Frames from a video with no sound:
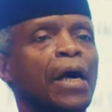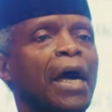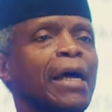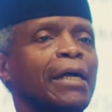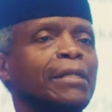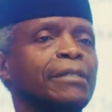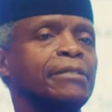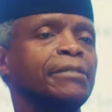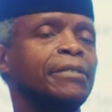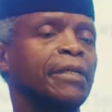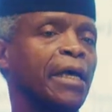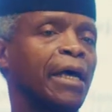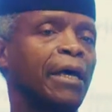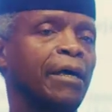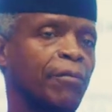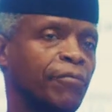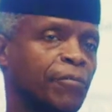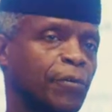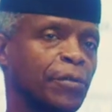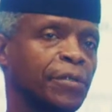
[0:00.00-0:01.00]
And
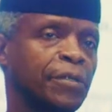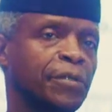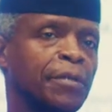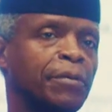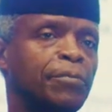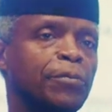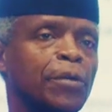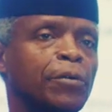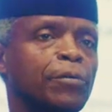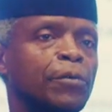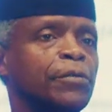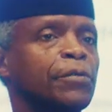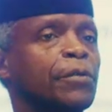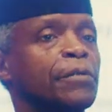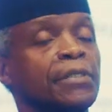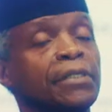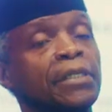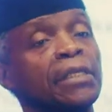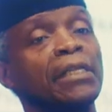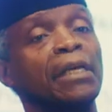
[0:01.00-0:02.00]
of course, the scripture goes
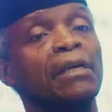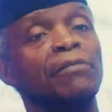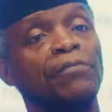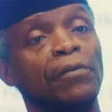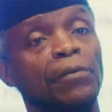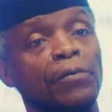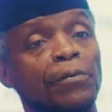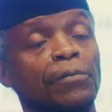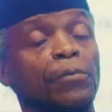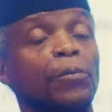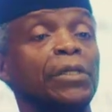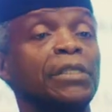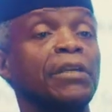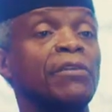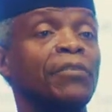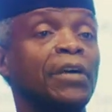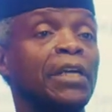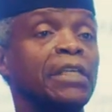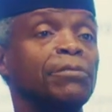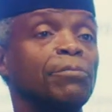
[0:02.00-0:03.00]
on to say that for
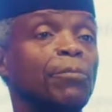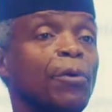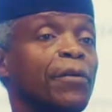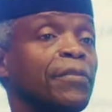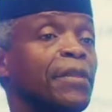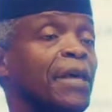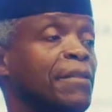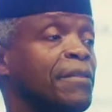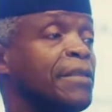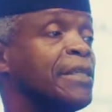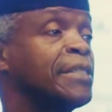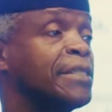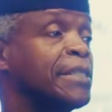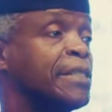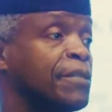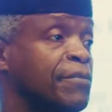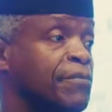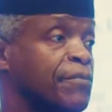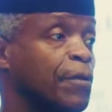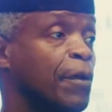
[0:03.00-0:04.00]
whatever is more than this
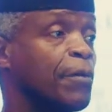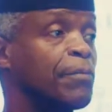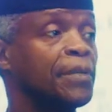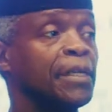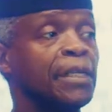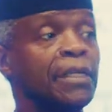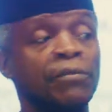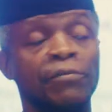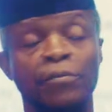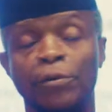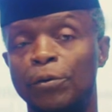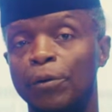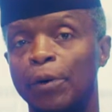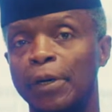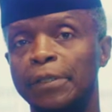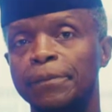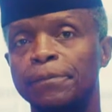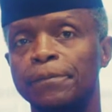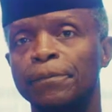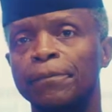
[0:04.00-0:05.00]
is from the evil
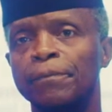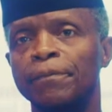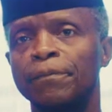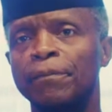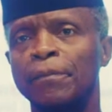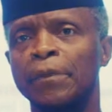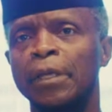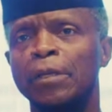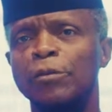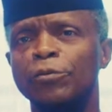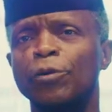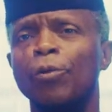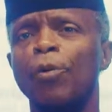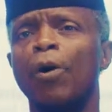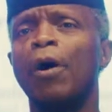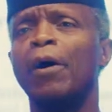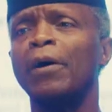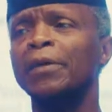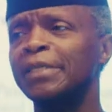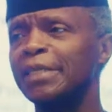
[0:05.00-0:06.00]
one.
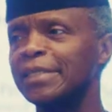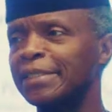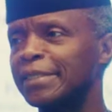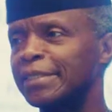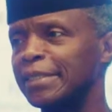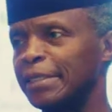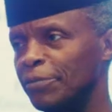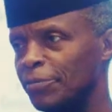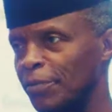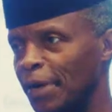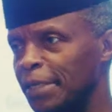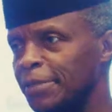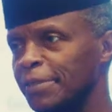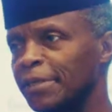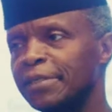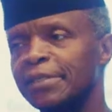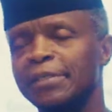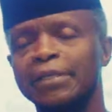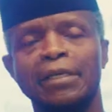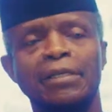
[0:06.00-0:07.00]
So honesty,
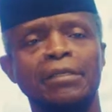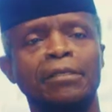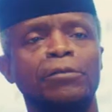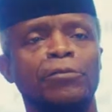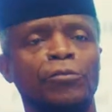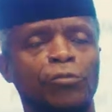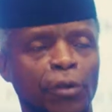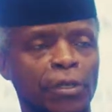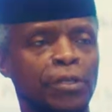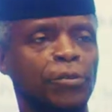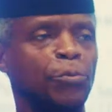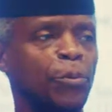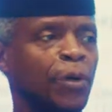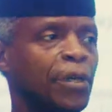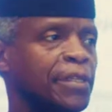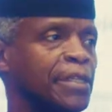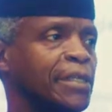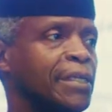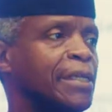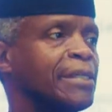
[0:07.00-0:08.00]
righteousness,
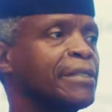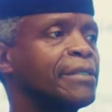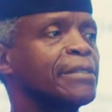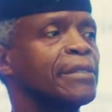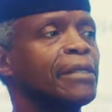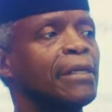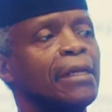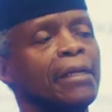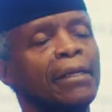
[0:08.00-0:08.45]
trustworthiness